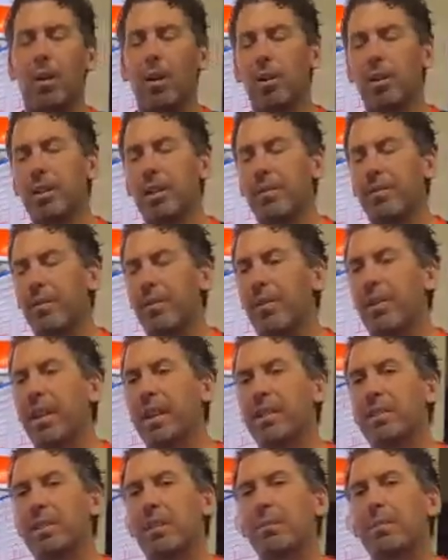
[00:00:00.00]
all the different
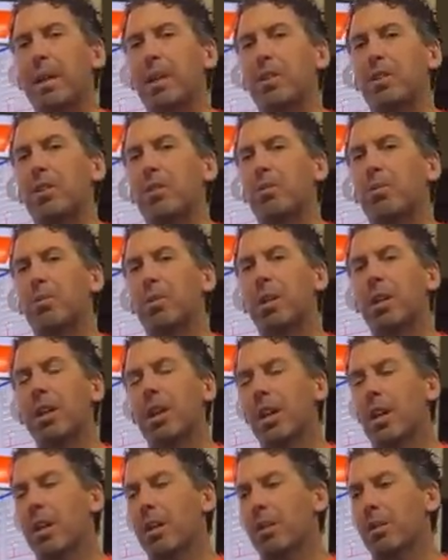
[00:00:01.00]
things to make sure
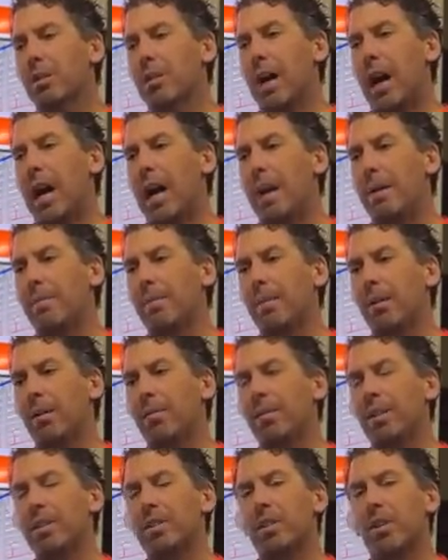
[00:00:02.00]
time
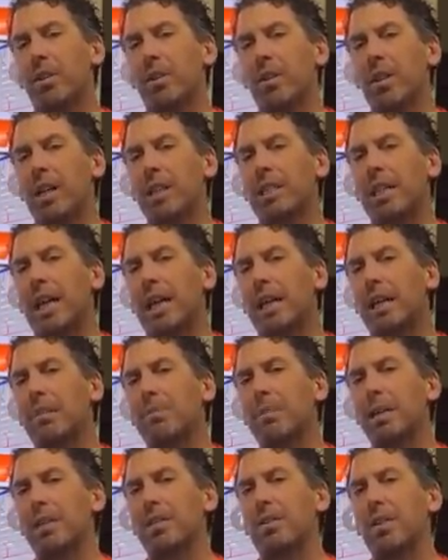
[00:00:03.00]
of install, you're not taking
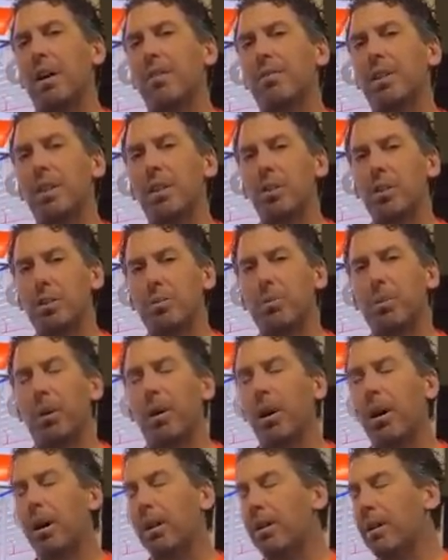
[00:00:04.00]
a piece off that you just
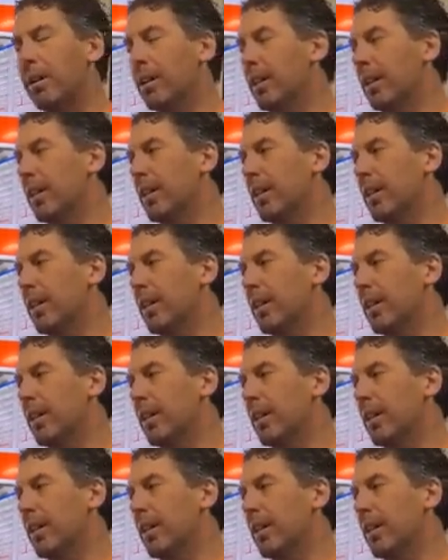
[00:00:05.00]
put on.